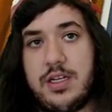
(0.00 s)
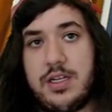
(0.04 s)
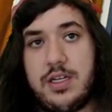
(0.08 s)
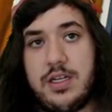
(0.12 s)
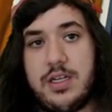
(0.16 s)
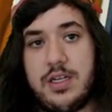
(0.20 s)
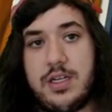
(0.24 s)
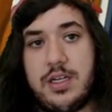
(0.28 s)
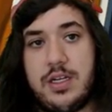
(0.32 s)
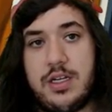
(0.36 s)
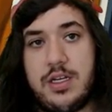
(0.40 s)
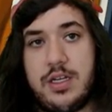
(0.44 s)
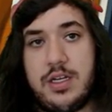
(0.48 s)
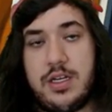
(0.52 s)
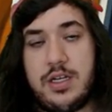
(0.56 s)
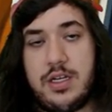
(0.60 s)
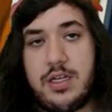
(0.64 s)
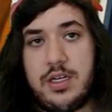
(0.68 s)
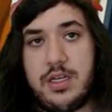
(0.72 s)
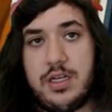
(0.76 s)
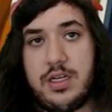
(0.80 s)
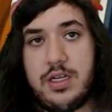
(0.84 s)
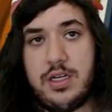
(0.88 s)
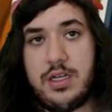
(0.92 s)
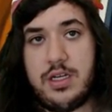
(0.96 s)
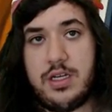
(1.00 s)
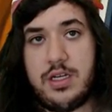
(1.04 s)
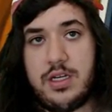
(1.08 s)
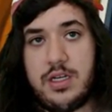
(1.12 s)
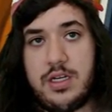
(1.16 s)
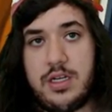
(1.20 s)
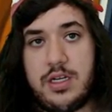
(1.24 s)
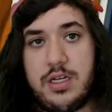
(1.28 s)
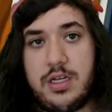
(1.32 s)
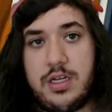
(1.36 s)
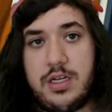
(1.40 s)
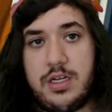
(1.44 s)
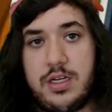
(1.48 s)

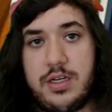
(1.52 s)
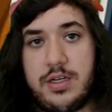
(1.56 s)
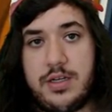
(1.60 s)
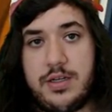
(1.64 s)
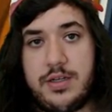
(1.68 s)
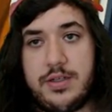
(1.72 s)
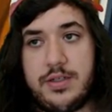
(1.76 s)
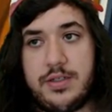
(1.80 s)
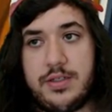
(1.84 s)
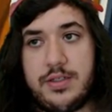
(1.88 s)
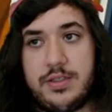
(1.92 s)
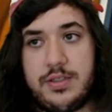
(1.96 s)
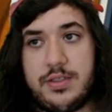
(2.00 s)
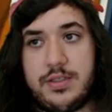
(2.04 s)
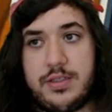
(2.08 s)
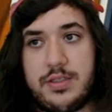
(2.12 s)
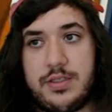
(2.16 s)
Nobody speaks.